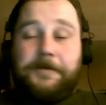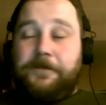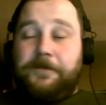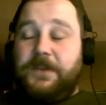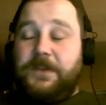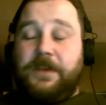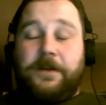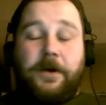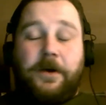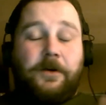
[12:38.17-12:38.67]

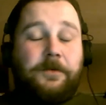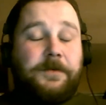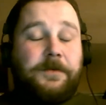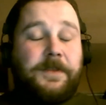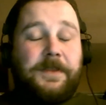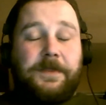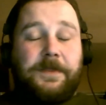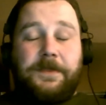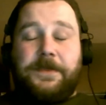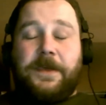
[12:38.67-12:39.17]

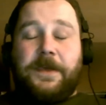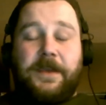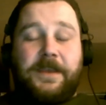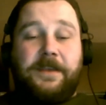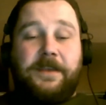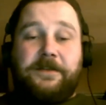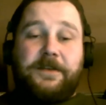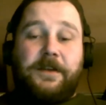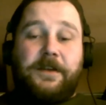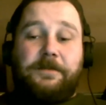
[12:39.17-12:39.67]
that
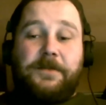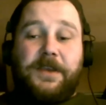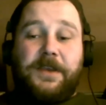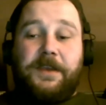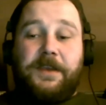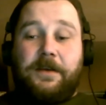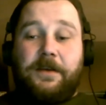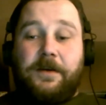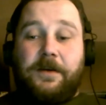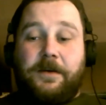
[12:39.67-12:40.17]
he's going to
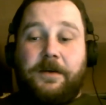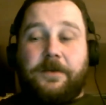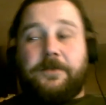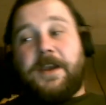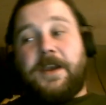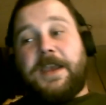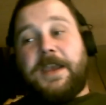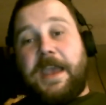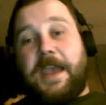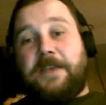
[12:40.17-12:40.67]
be here.
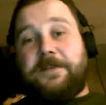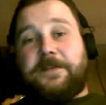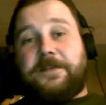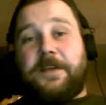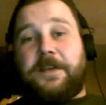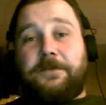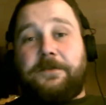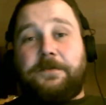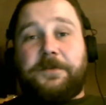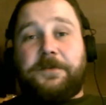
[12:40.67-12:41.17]
Greg
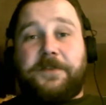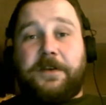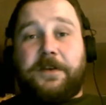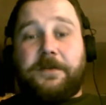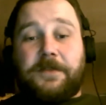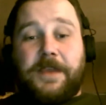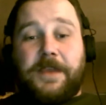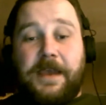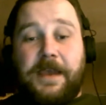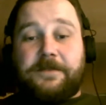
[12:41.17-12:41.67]
Hastings was here
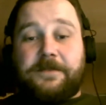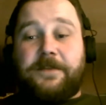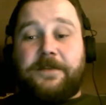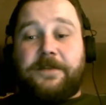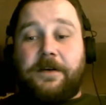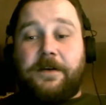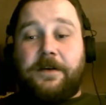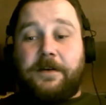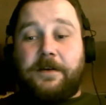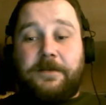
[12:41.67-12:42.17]
last
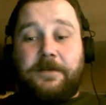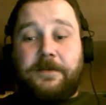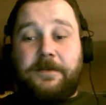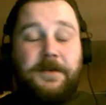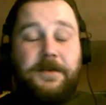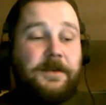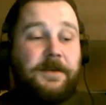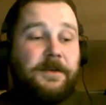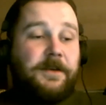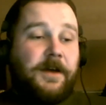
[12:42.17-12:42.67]
year.
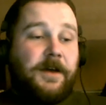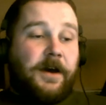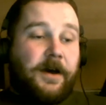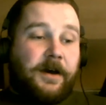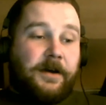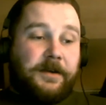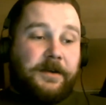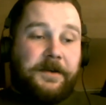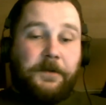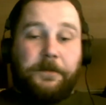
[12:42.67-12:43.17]

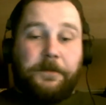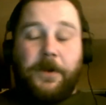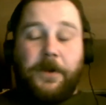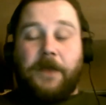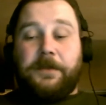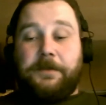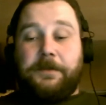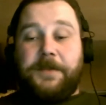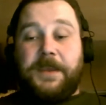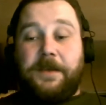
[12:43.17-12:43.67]
He'll
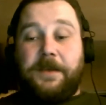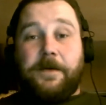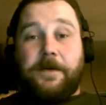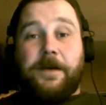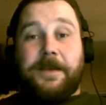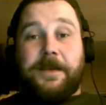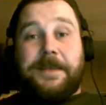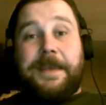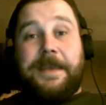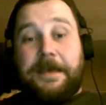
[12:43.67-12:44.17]
probably be here
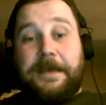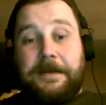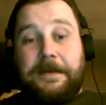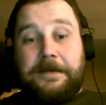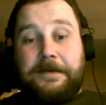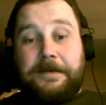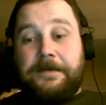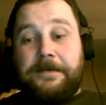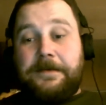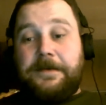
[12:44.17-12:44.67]

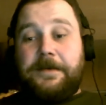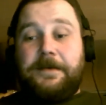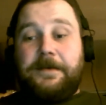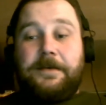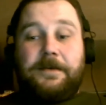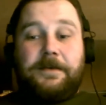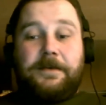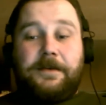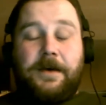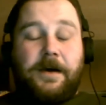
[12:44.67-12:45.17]
again.
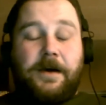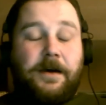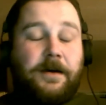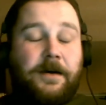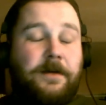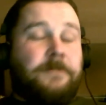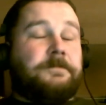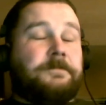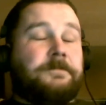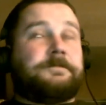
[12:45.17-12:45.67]

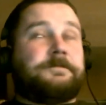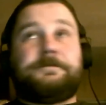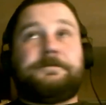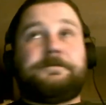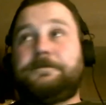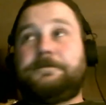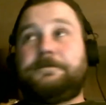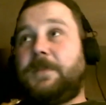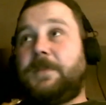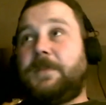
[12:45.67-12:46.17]

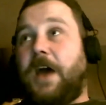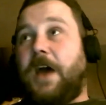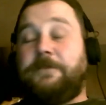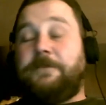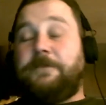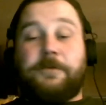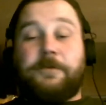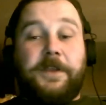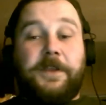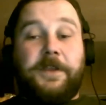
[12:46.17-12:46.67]
I'd
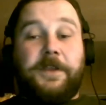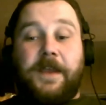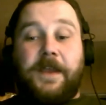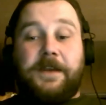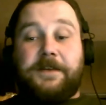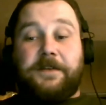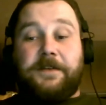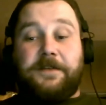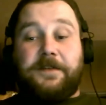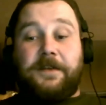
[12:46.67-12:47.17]
really
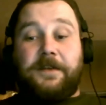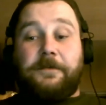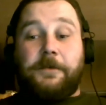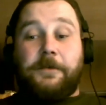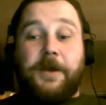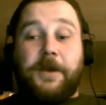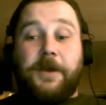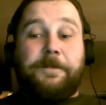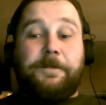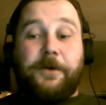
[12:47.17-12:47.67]
like to see
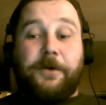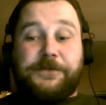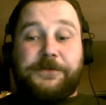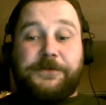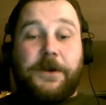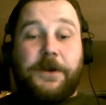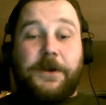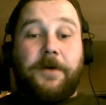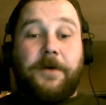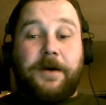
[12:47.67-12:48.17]
Reaper
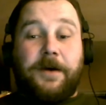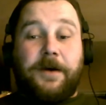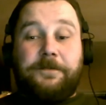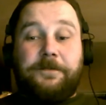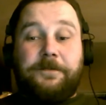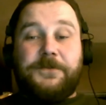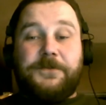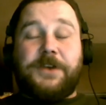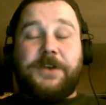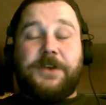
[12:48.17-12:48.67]
show up,
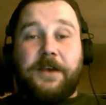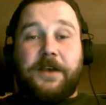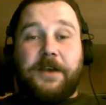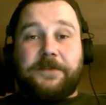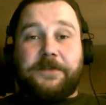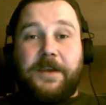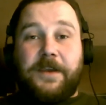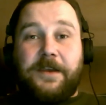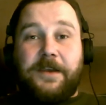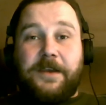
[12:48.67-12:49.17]

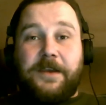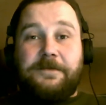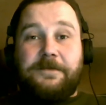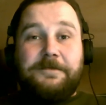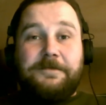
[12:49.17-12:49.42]
Justin.